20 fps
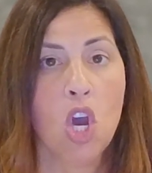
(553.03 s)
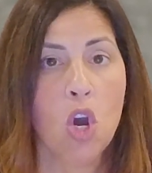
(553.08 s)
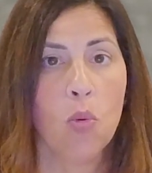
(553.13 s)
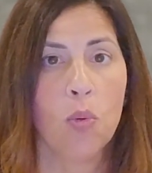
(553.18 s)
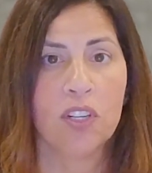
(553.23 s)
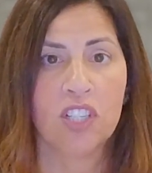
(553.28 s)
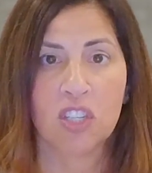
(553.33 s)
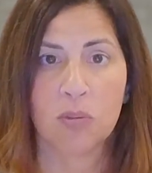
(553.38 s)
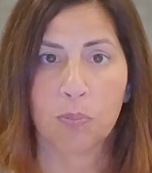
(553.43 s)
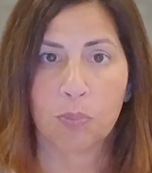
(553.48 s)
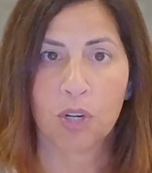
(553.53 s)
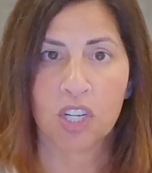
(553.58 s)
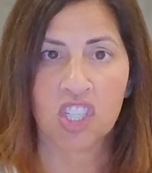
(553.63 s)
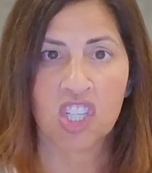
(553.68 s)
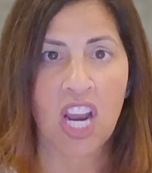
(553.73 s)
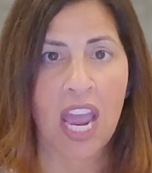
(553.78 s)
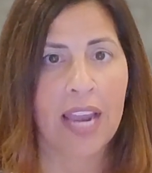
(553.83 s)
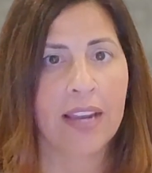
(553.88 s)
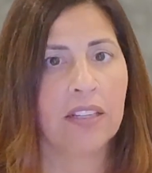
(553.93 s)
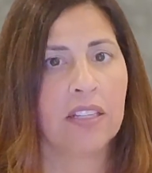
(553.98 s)
which is
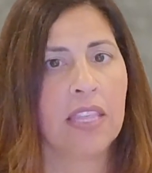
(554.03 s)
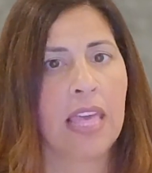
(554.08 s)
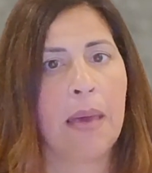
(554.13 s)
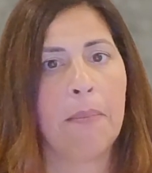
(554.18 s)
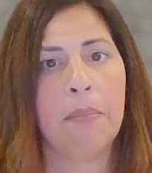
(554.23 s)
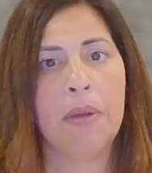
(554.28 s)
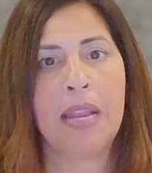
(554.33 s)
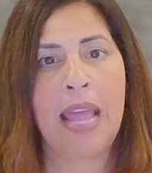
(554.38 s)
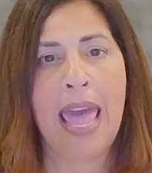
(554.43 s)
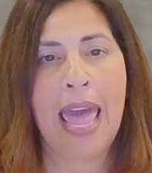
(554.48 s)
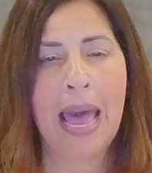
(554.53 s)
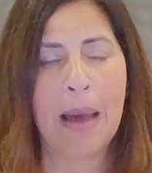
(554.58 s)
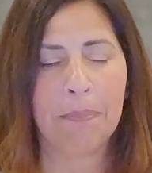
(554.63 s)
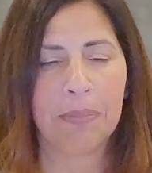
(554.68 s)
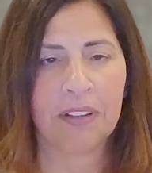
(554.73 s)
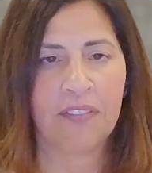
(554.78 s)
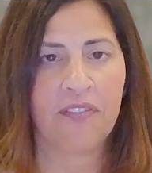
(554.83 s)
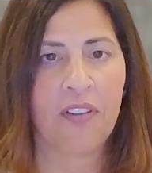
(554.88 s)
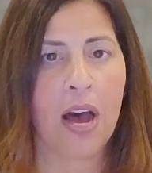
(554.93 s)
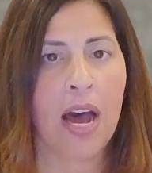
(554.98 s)
project them and
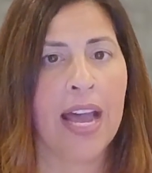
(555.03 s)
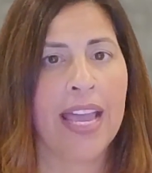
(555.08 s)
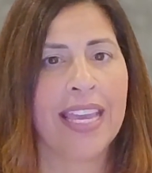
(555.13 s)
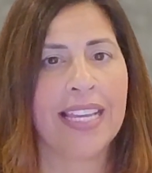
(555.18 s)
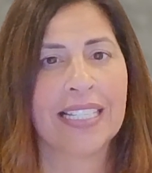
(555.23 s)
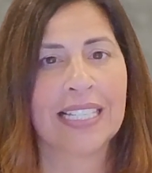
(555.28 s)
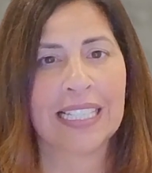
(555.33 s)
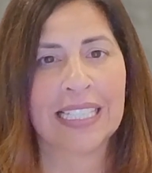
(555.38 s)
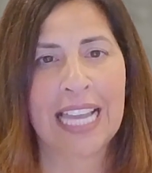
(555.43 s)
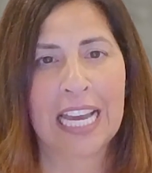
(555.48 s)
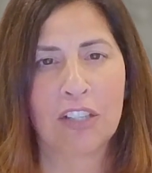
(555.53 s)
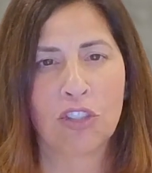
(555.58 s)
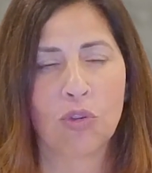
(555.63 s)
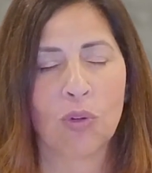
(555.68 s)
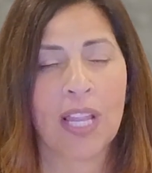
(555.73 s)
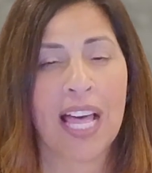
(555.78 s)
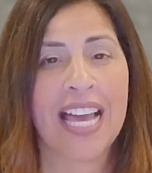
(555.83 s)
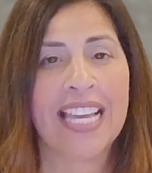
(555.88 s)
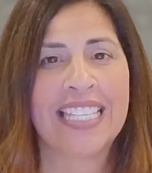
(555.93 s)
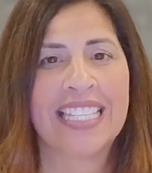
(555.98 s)
amplify,
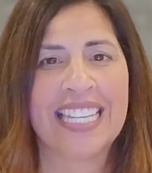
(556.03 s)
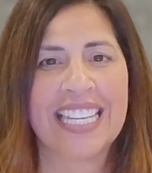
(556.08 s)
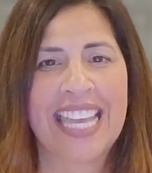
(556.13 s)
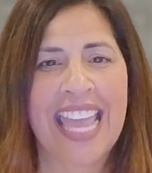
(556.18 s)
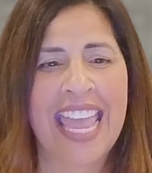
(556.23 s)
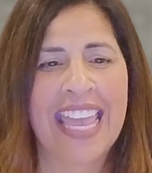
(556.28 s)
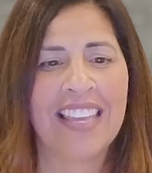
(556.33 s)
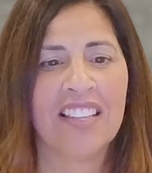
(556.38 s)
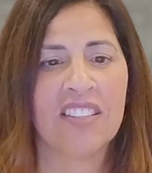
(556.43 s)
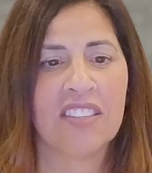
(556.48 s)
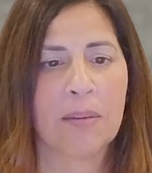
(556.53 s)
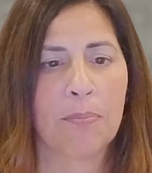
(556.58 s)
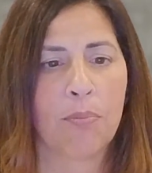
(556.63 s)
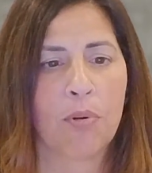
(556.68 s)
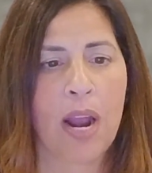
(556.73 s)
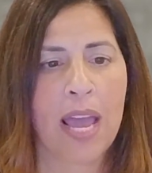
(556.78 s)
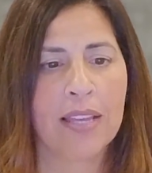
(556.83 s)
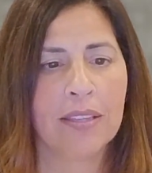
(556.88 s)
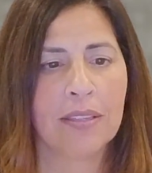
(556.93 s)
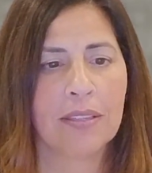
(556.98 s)
intellectualize, negate, and
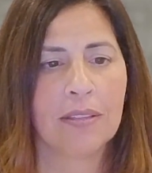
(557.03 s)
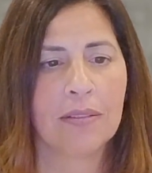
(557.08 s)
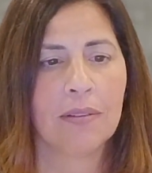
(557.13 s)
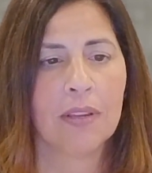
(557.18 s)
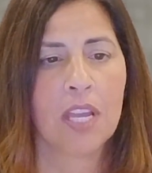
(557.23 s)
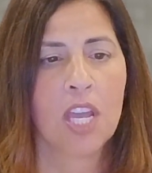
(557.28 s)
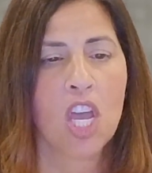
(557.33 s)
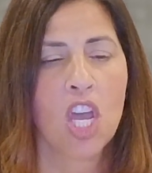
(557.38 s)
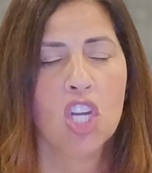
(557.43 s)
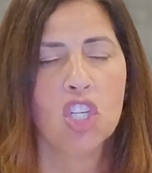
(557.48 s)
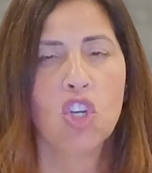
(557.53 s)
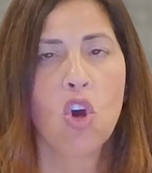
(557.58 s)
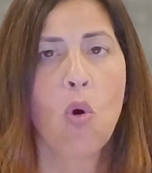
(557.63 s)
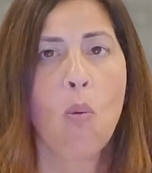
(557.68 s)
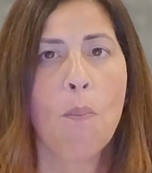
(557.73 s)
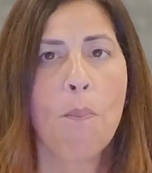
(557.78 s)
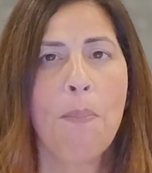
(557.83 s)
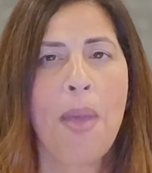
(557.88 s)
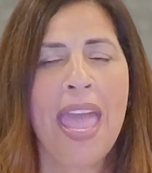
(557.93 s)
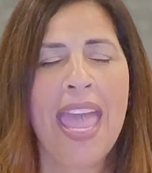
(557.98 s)
suppress.
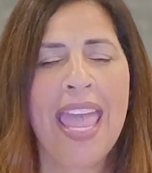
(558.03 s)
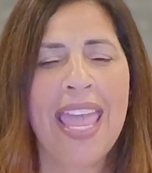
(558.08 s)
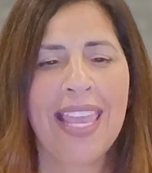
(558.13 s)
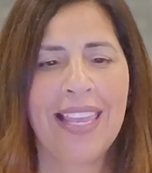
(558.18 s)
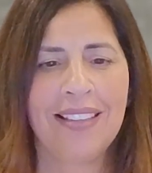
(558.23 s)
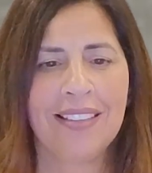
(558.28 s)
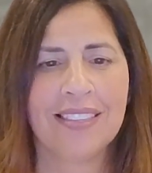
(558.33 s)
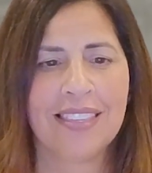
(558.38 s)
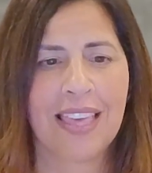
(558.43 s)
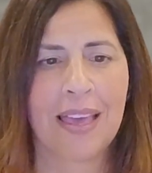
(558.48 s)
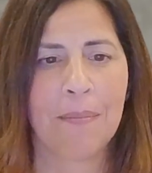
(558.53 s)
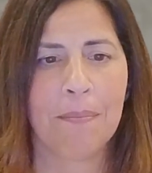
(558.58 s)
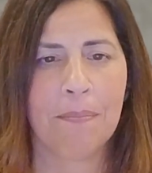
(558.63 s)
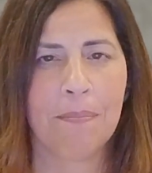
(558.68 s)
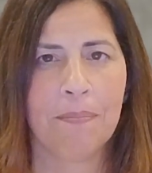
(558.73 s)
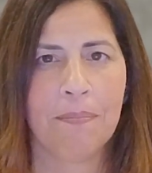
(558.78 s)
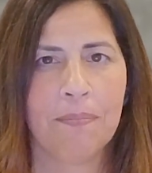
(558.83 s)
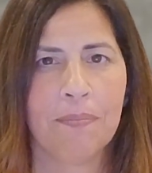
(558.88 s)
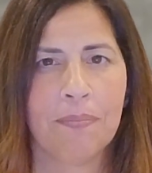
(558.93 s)
Don't PAIN them,